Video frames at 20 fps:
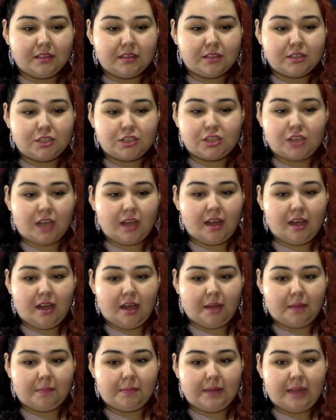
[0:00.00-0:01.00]
Shut
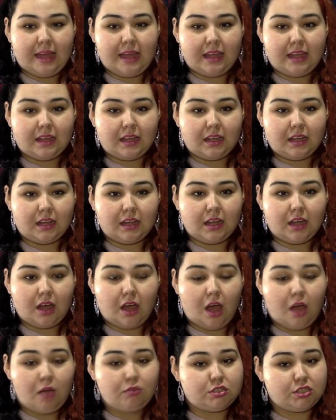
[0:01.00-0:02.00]
up. Like,
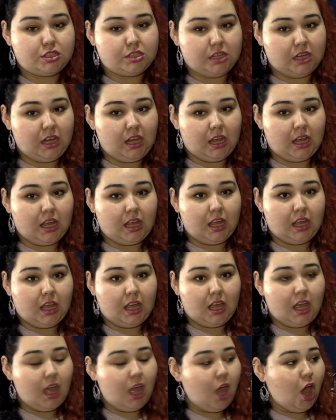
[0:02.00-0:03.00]
oh shit.
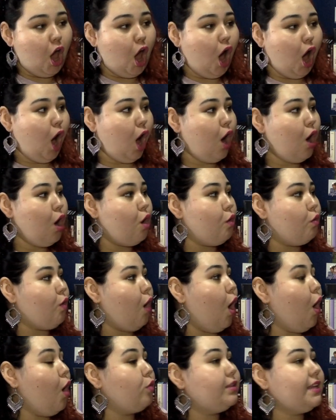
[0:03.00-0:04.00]

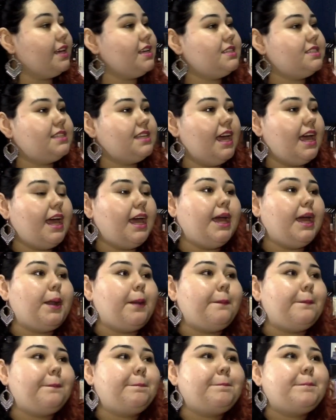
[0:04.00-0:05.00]
Oh, they
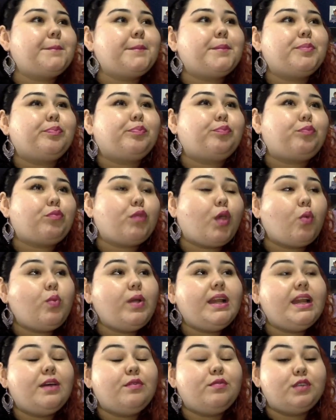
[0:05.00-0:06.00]
said
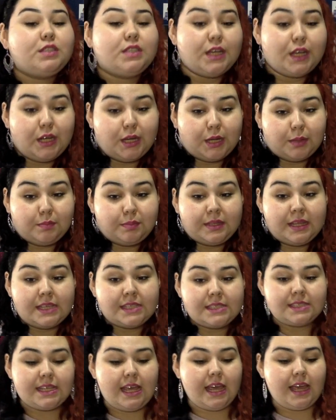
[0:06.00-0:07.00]
we leveled up. They
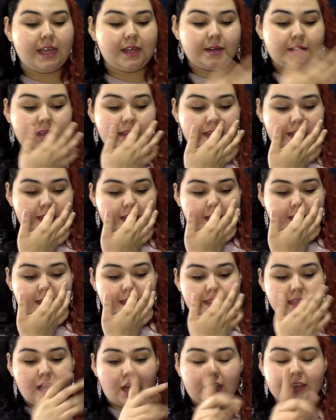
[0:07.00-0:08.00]
said
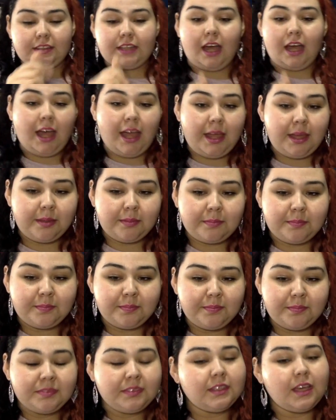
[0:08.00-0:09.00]
y'all
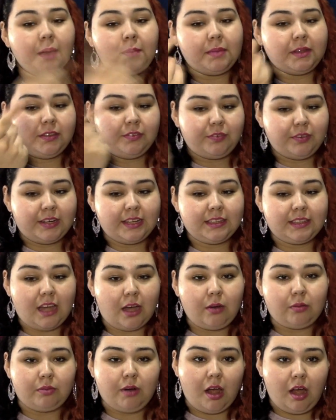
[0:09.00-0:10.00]
motherfucking
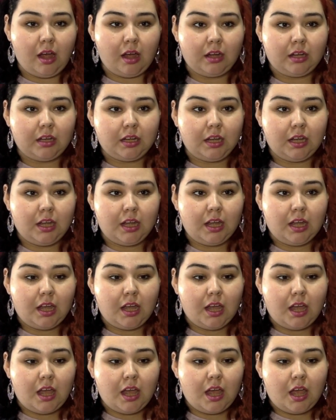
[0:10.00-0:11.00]
thought wrong.
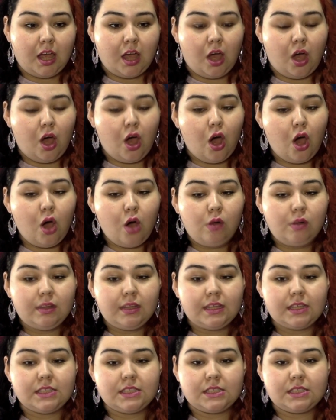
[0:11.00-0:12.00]

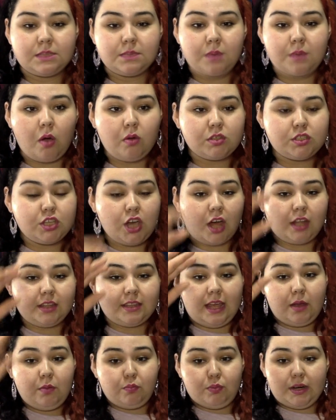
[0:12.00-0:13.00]
Holy smokes, y'all.
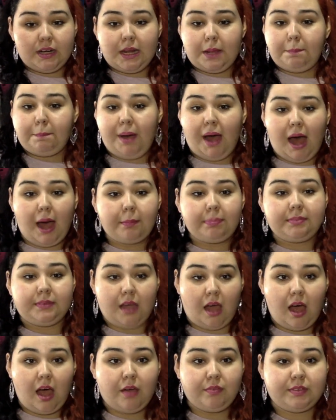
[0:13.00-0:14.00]
They really popped
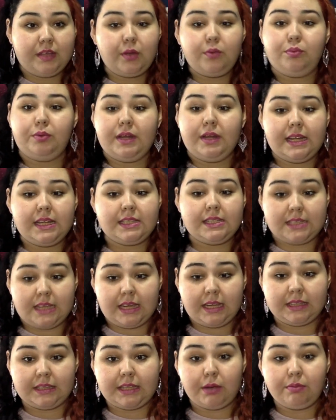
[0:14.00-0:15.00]
off. They really
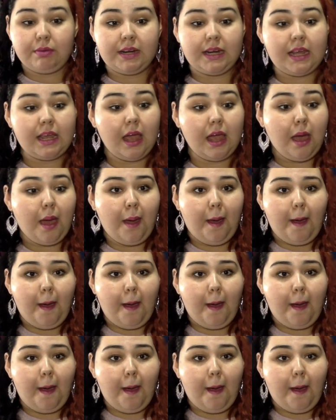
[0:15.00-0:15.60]
did. They really...